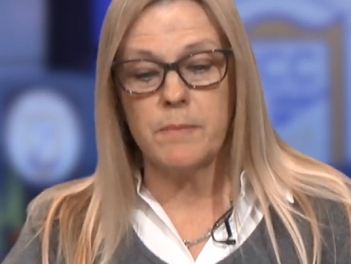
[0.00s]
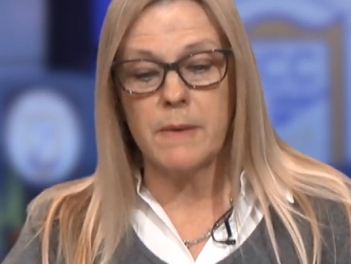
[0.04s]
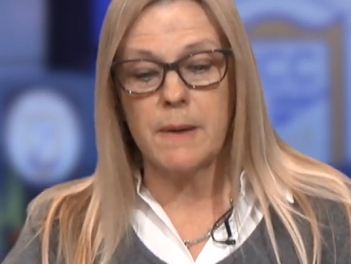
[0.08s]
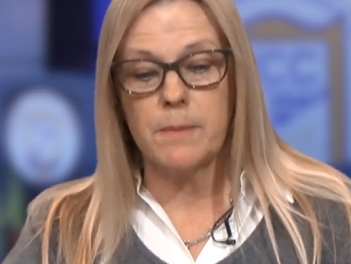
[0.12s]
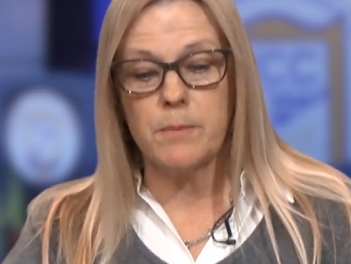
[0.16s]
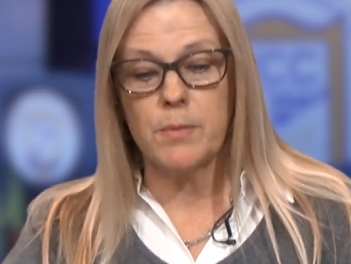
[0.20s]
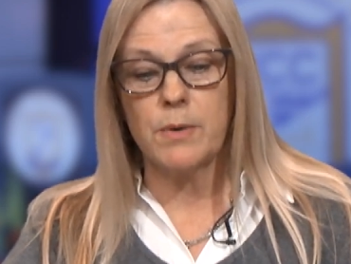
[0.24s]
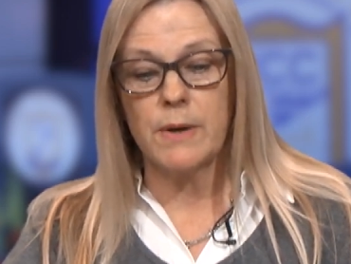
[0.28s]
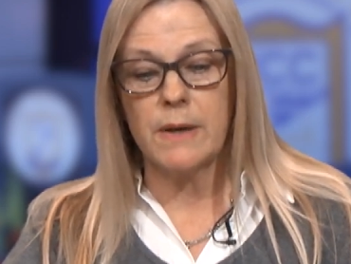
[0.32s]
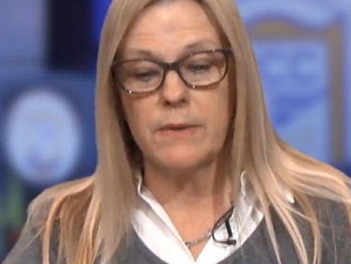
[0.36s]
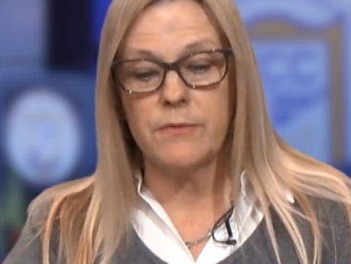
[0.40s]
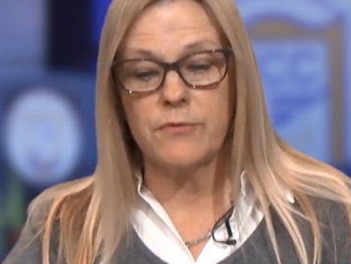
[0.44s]

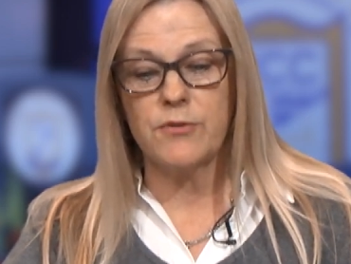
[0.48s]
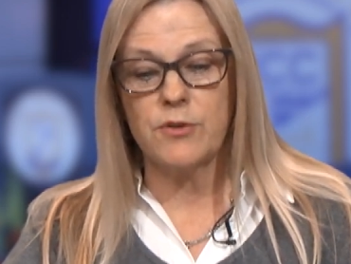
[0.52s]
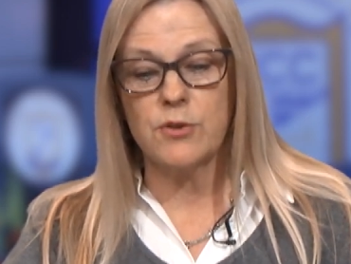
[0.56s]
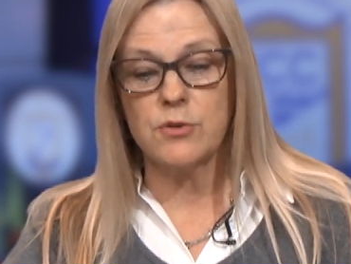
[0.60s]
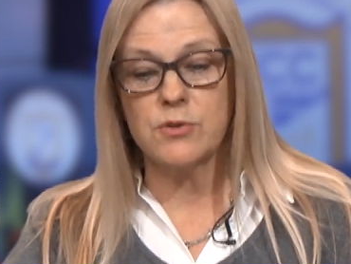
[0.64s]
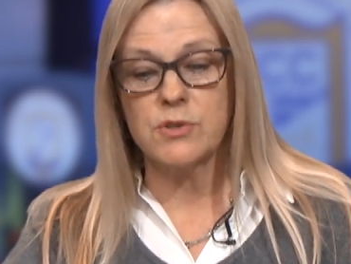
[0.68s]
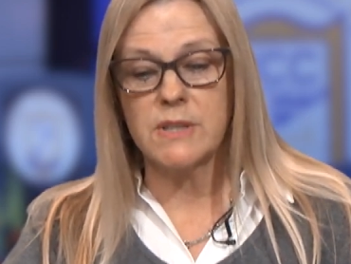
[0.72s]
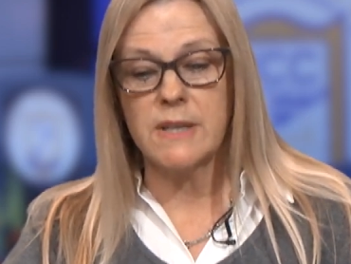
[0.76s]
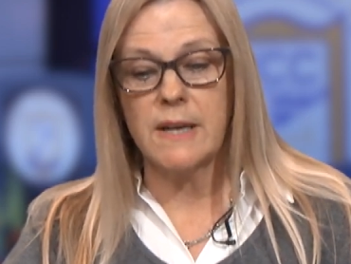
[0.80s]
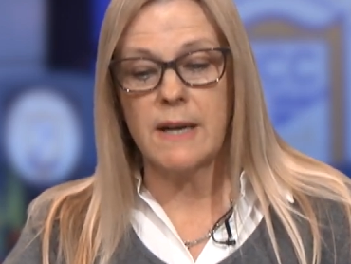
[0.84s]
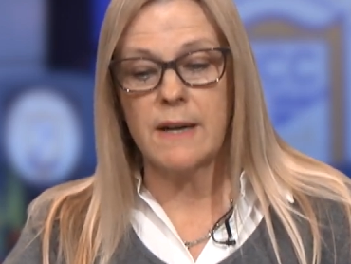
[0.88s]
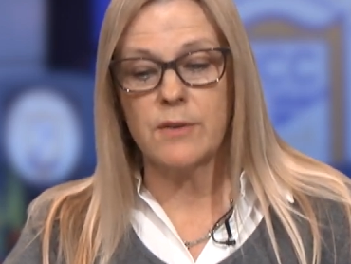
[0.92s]
member at
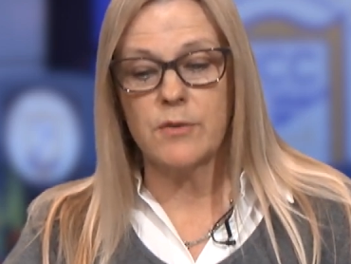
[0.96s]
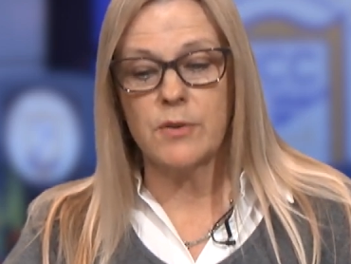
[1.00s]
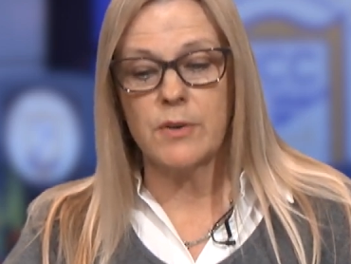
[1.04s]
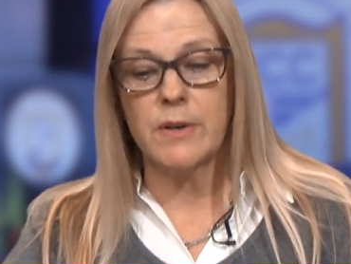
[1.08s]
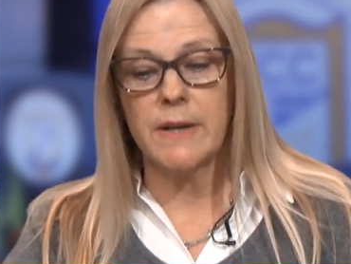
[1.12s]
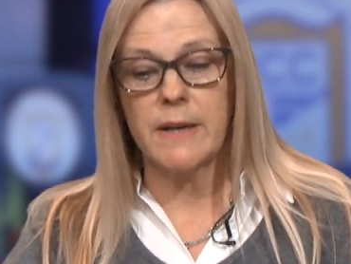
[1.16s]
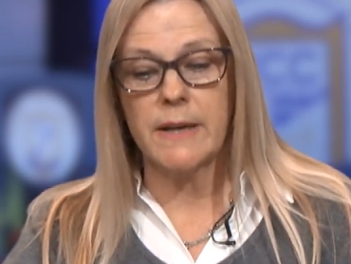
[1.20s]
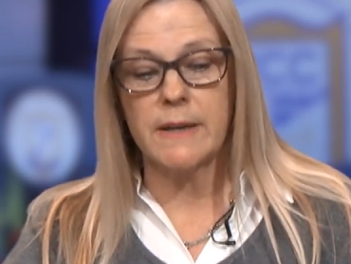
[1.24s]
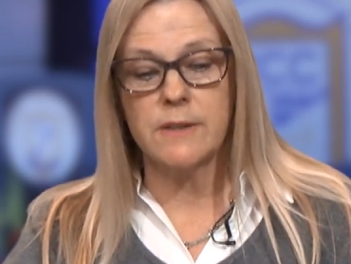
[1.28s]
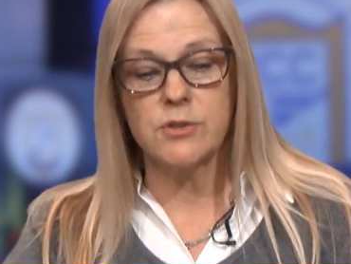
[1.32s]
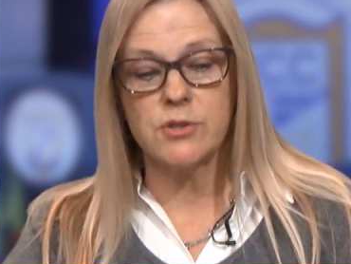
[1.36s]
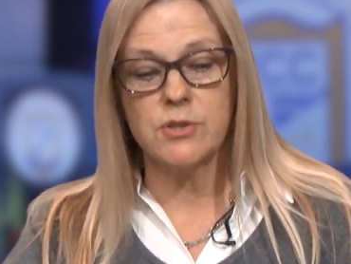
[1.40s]
First
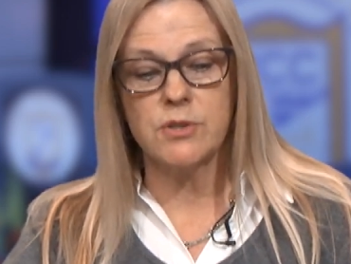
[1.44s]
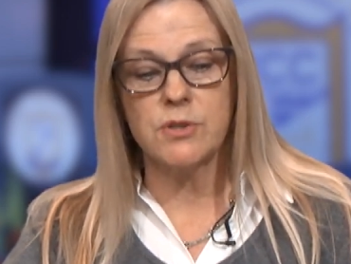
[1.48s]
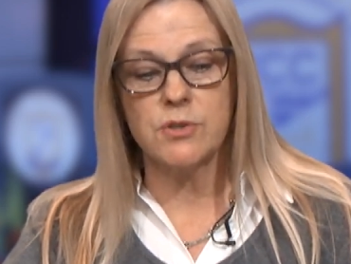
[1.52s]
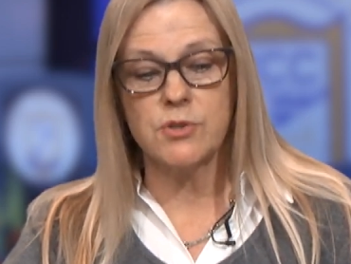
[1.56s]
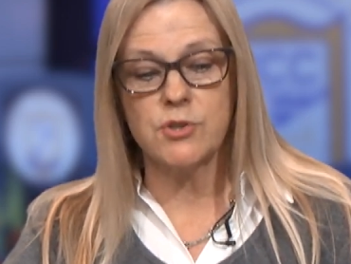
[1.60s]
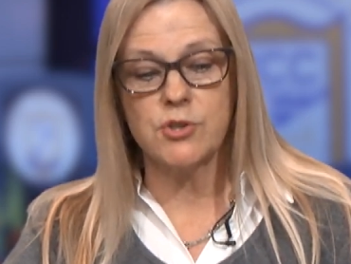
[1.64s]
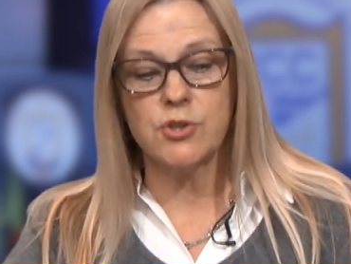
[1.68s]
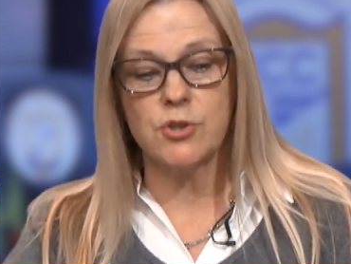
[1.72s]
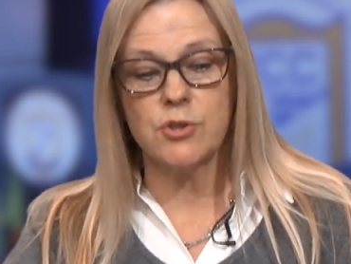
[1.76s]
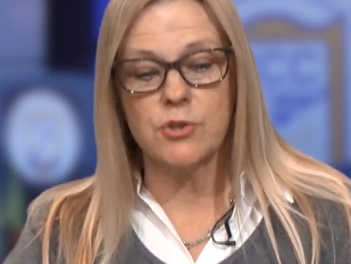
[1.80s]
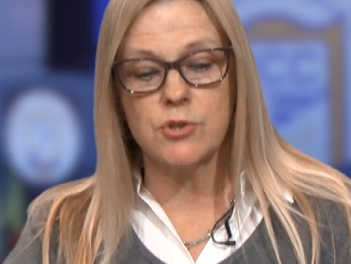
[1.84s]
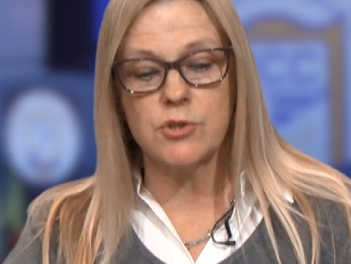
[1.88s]
Congregational
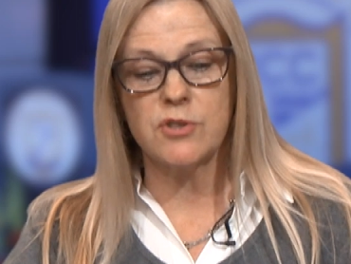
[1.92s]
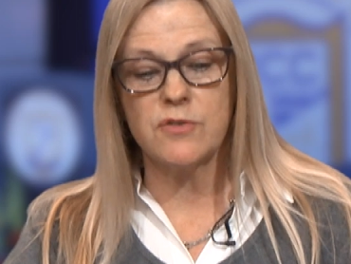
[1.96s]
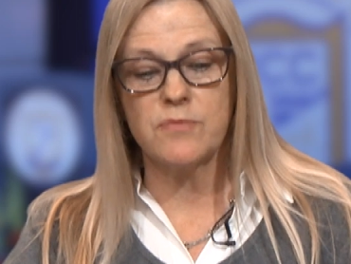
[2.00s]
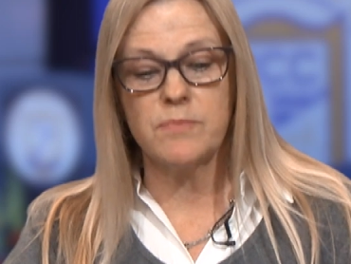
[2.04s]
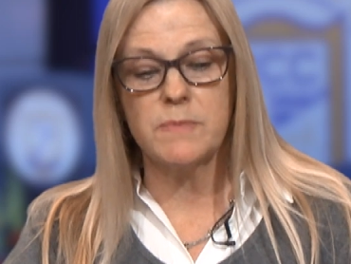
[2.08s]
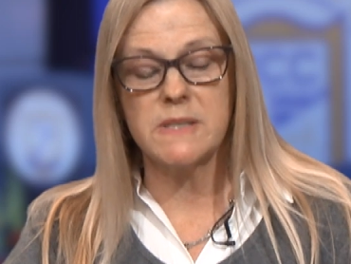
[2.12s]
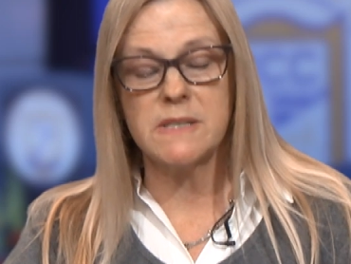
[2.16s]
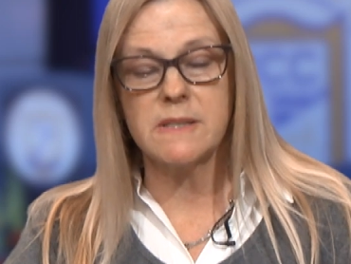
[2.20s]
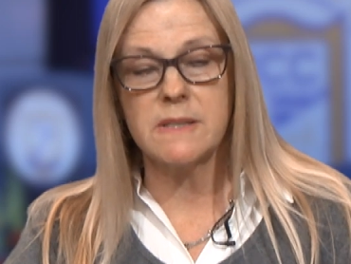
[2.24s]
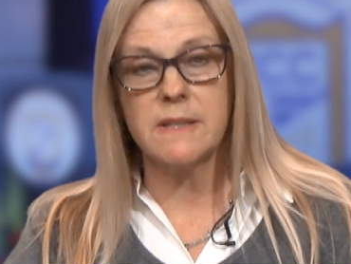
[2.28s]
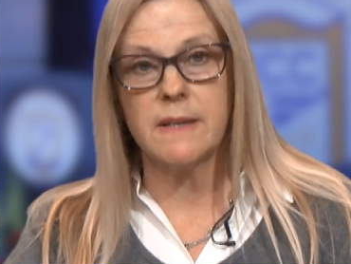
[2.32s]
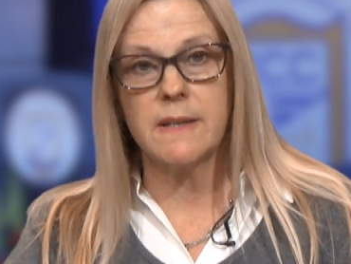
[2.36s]
Church of
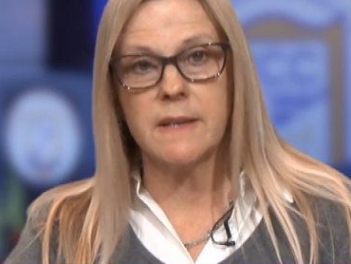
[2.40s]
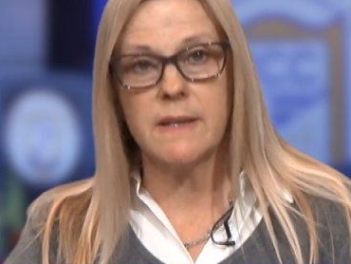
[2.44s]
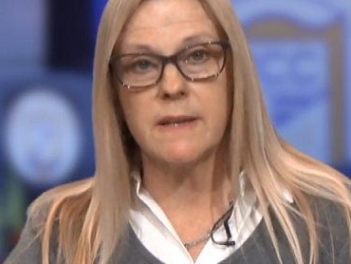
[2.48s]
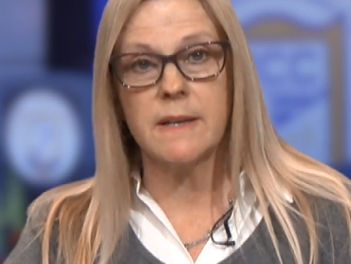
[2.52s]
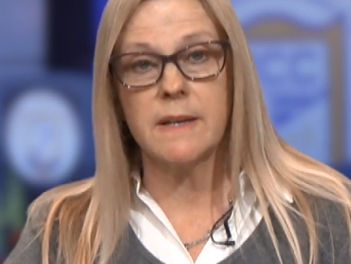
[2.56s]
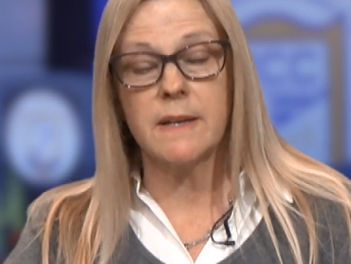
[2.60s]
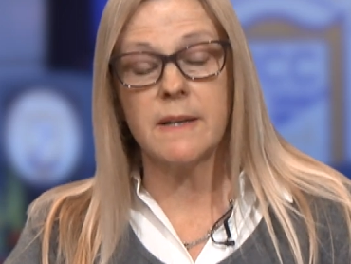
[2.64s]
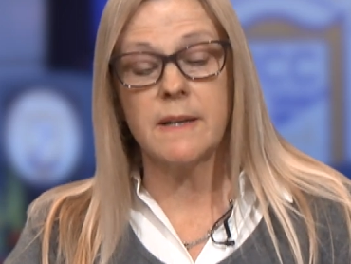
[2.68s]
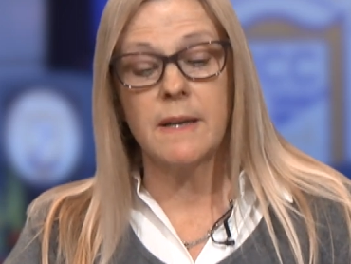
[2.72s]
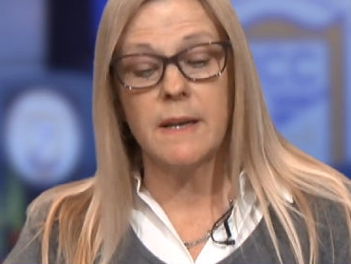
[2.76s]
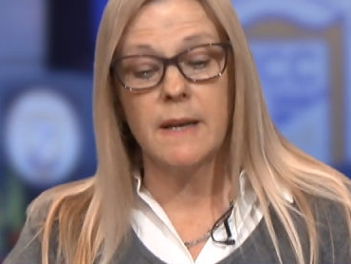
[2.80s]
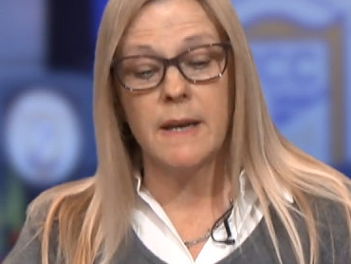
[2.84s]

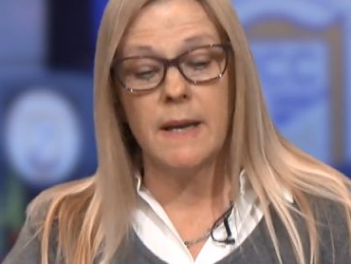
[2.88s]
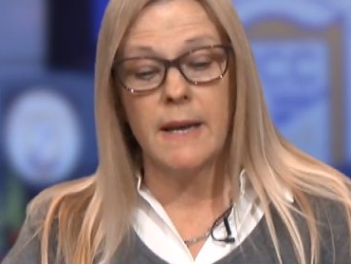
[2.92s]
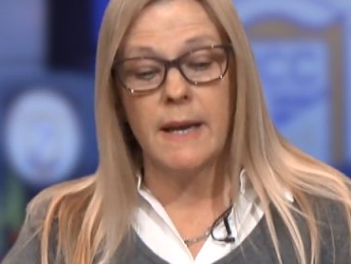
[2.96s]
Muskegon